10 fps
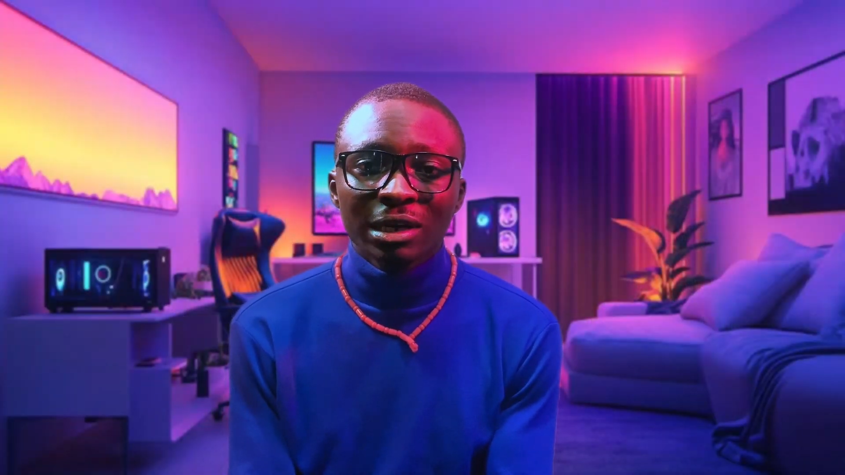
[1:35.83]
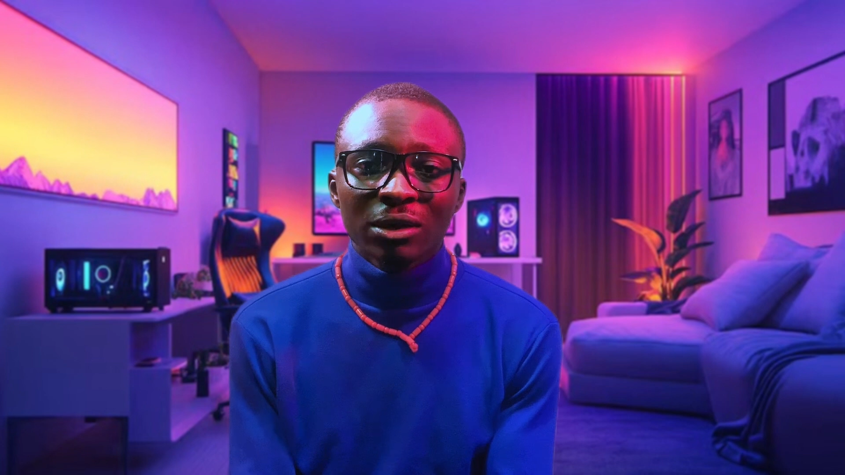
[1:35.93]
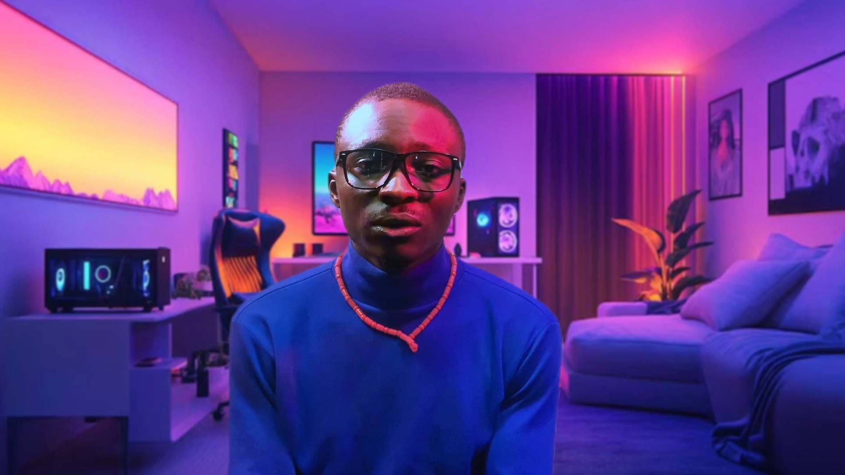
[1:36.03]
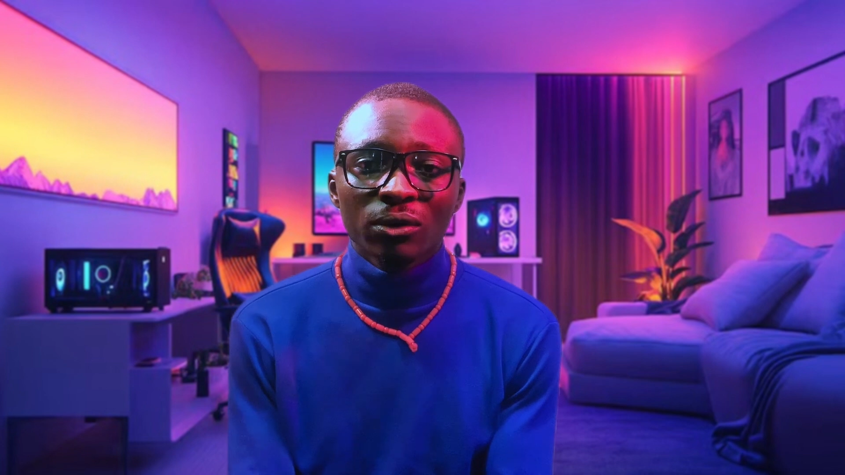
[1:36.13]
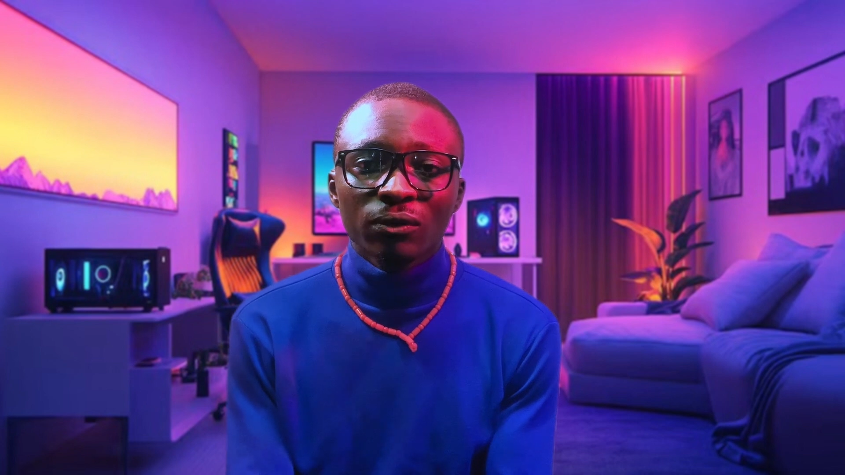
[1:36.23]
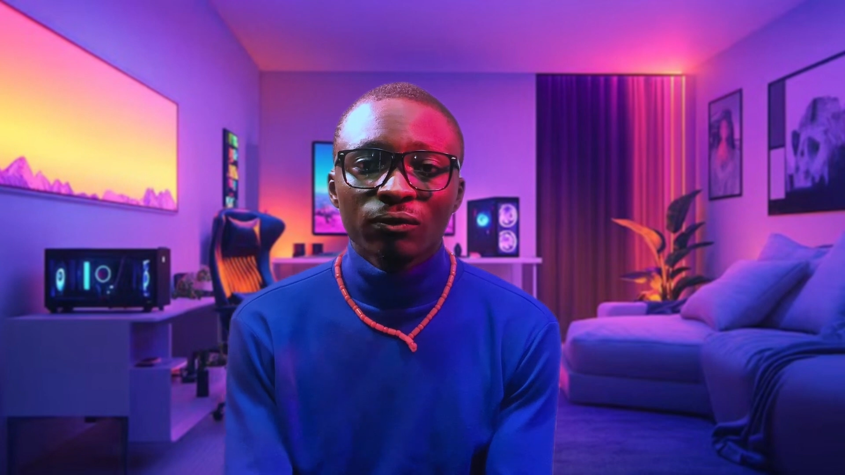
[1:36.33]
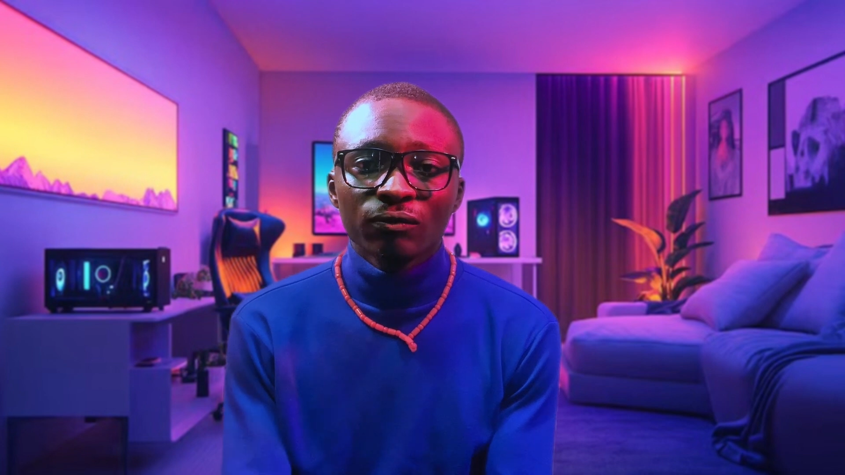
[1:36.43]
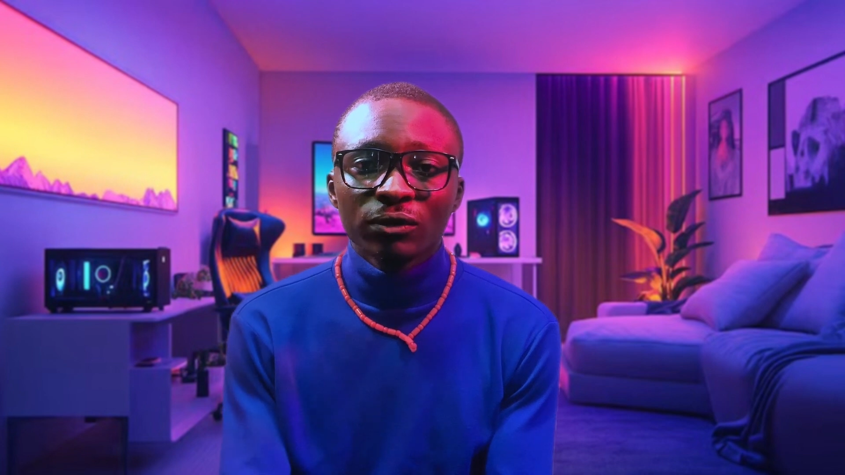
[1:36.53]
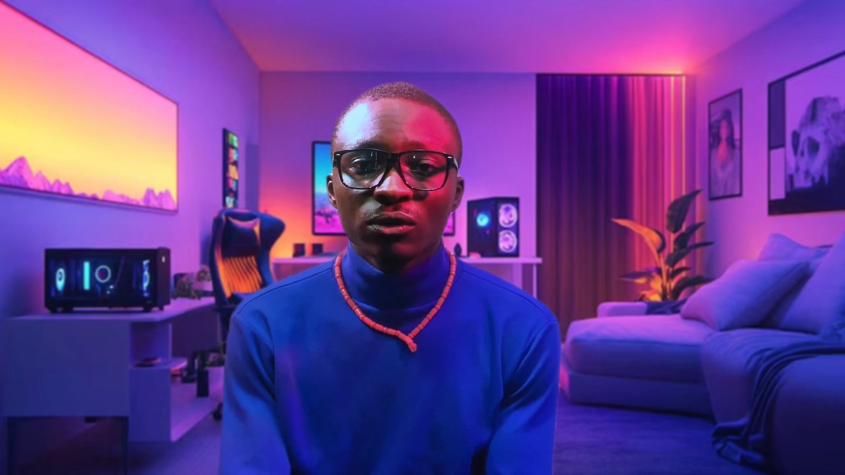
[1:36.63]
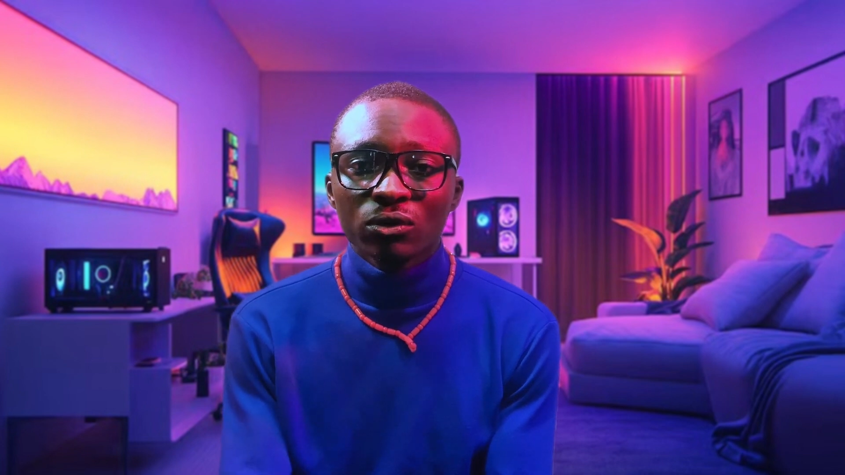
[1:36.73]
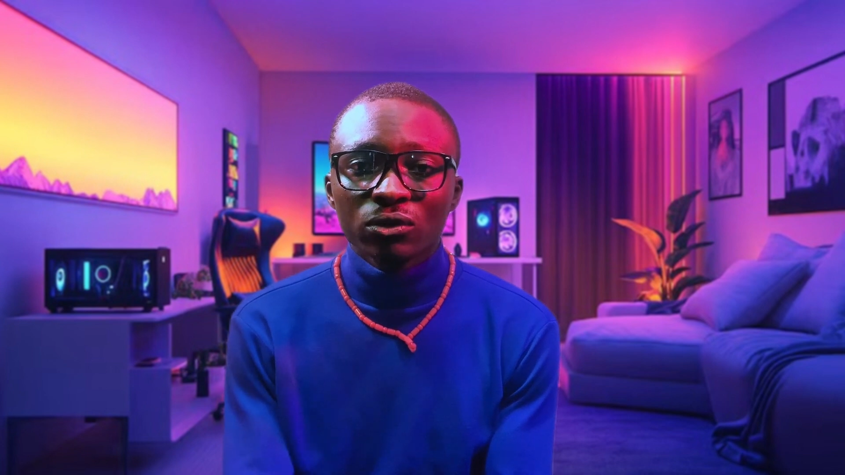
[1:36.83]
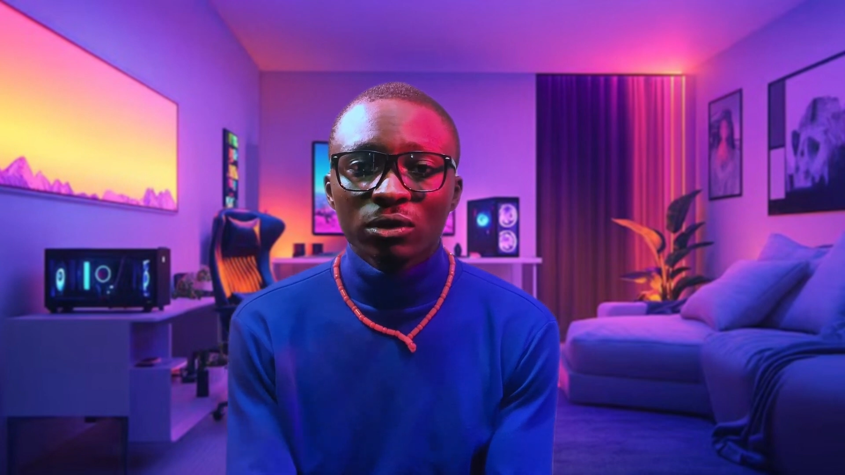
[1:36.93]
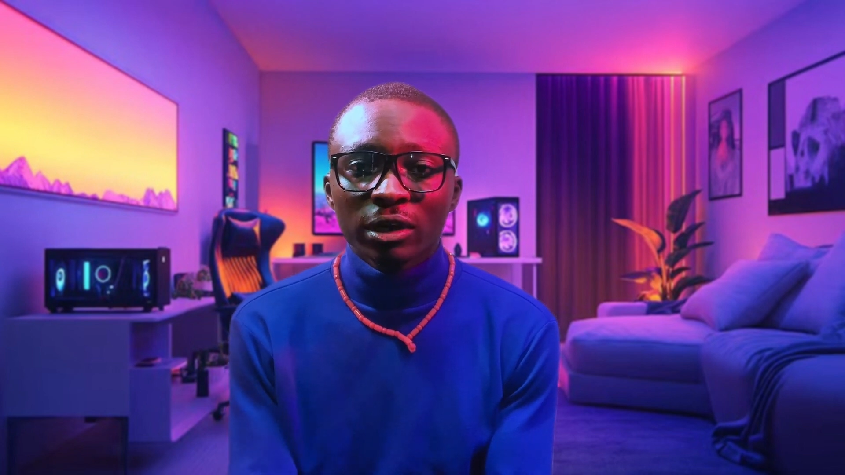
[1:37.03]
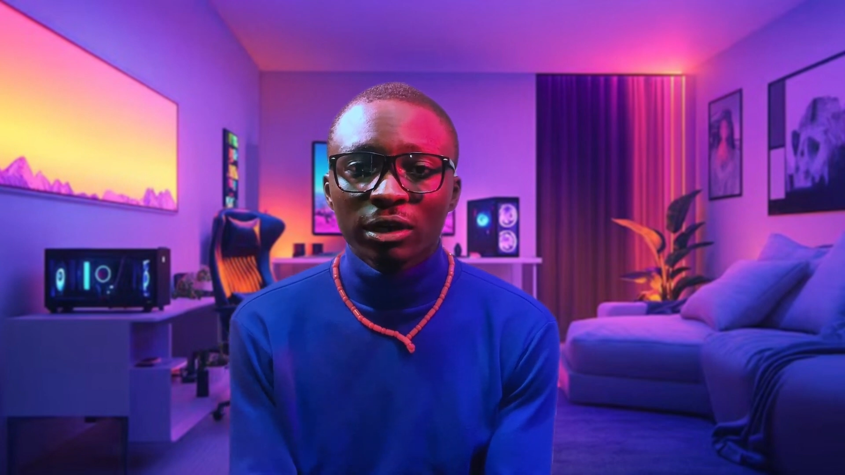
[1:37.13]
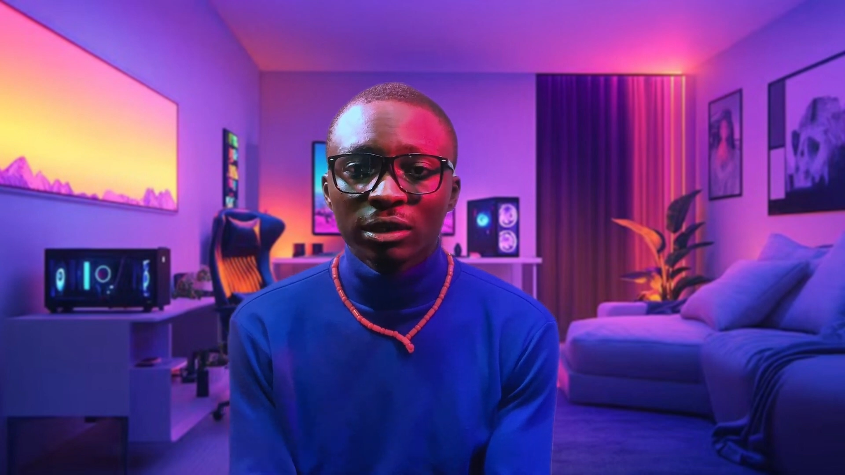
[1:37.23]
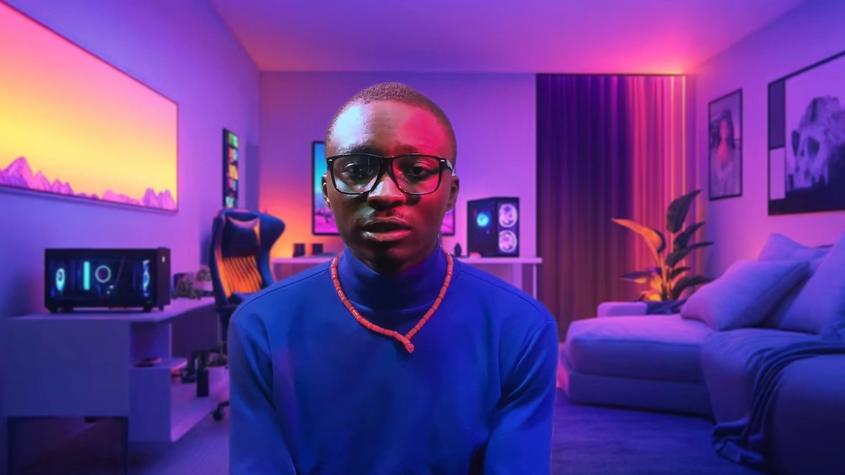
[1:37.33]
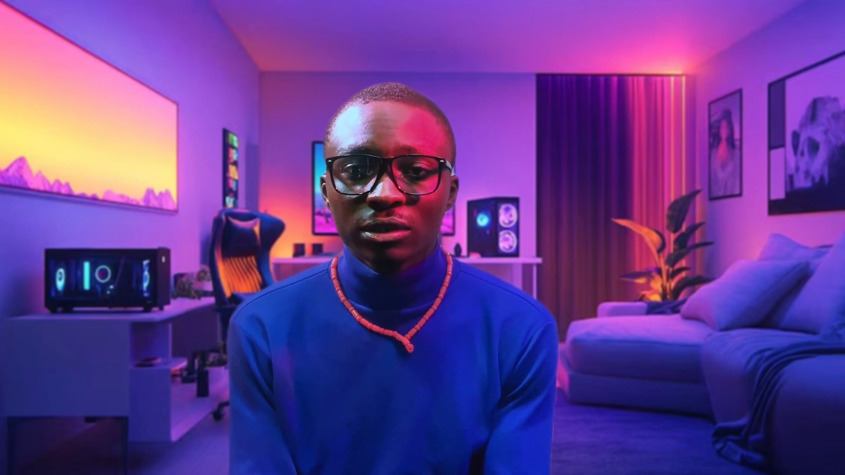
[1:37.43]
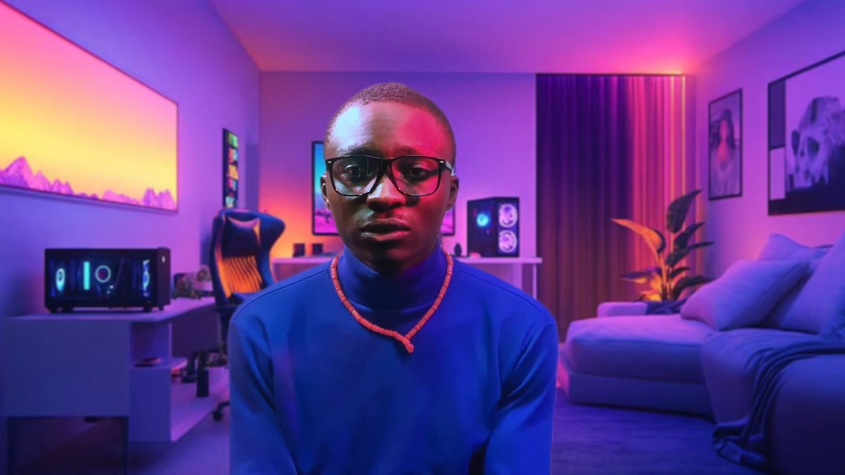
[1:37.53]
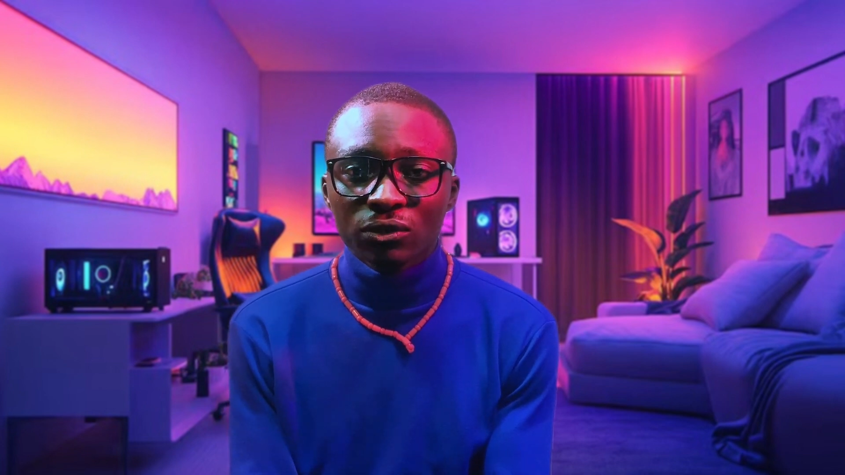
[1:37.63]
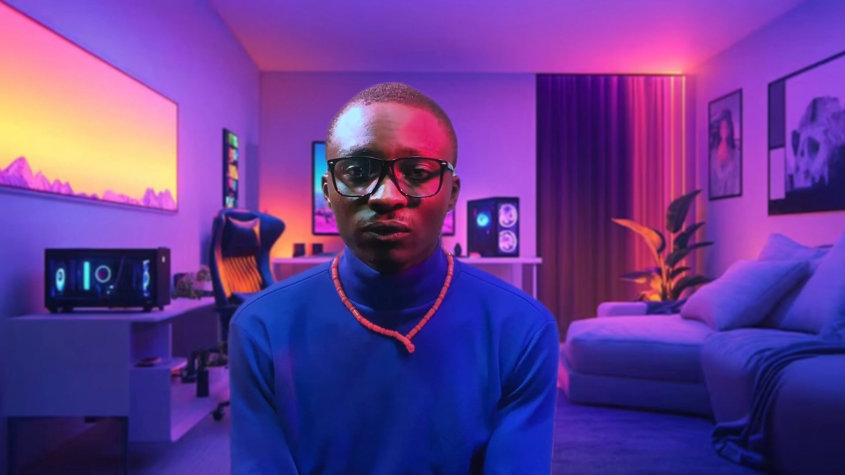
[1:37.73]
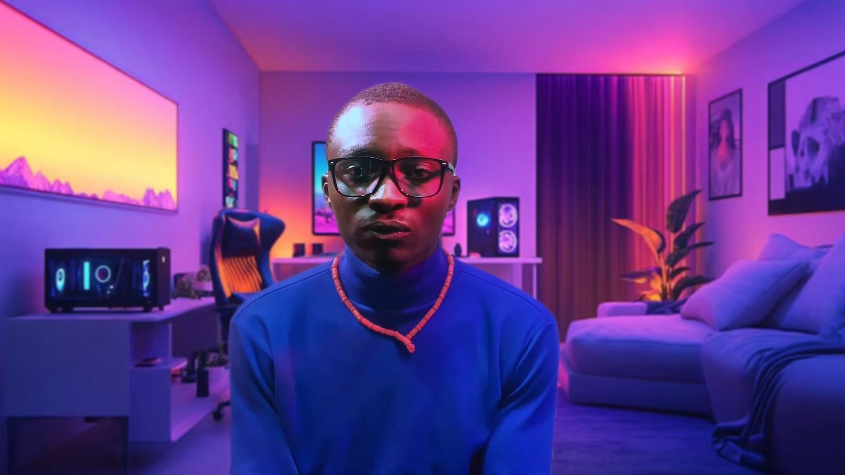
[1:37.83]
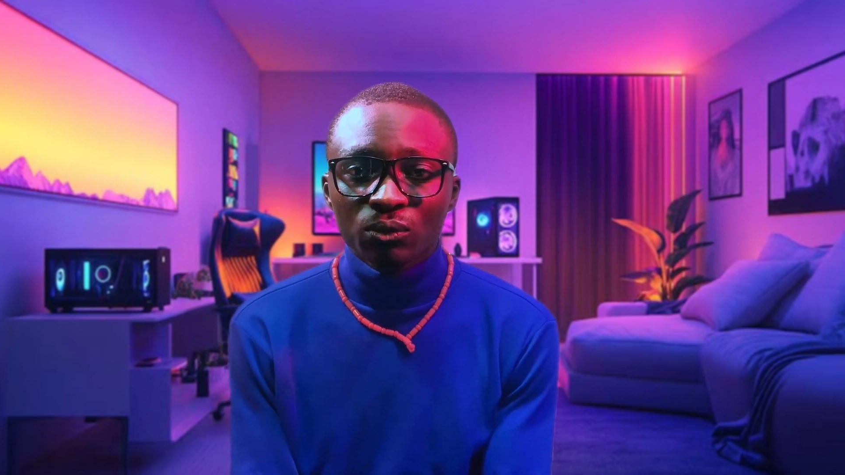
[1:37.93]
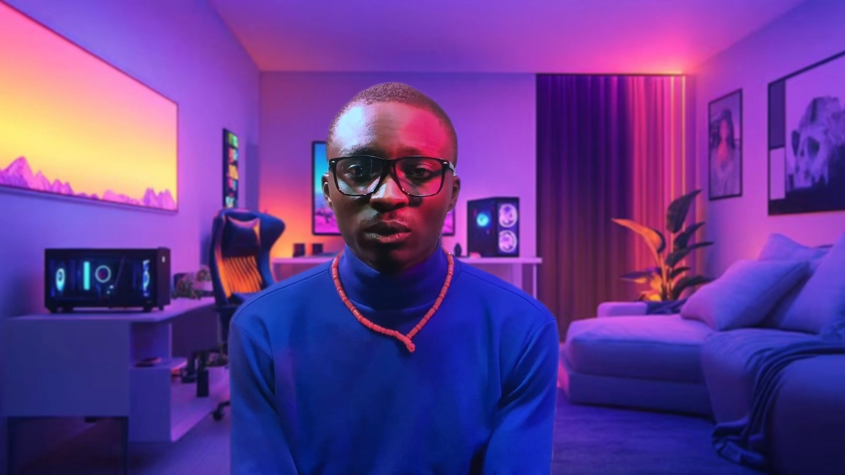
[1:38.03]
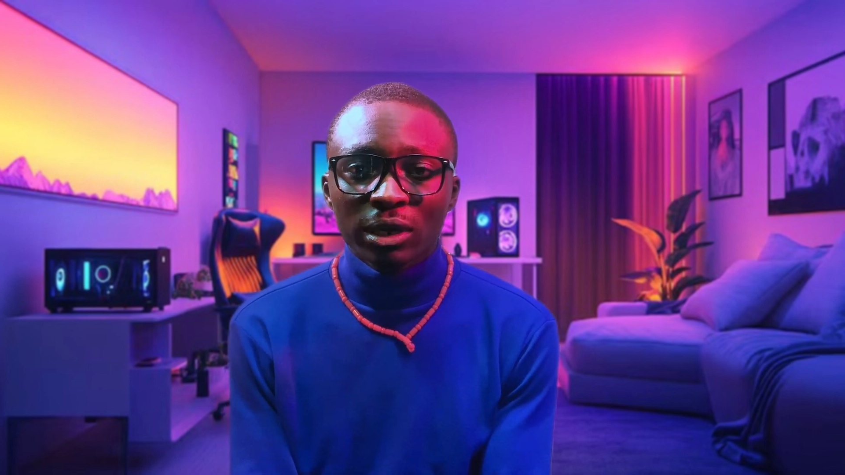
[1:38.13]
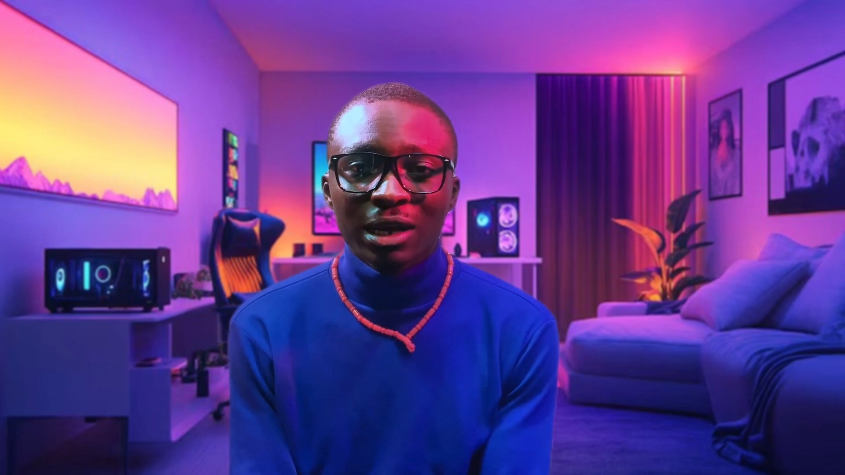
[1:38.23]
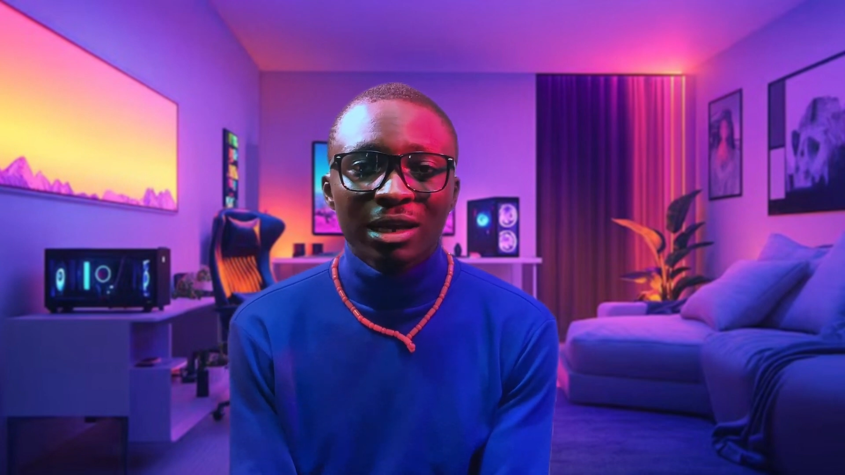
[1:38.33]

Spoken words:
there are a lot of videos editing software